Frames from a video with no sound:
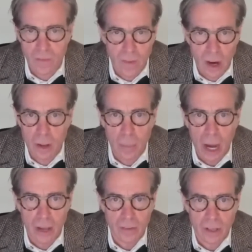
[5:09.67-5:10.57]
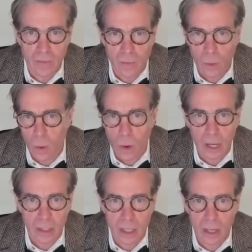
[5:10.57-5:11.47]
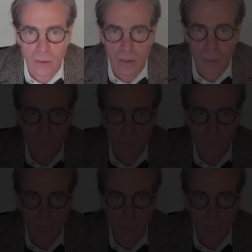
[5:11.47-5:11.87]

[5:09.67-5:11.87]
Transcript: very positive for oil and energy.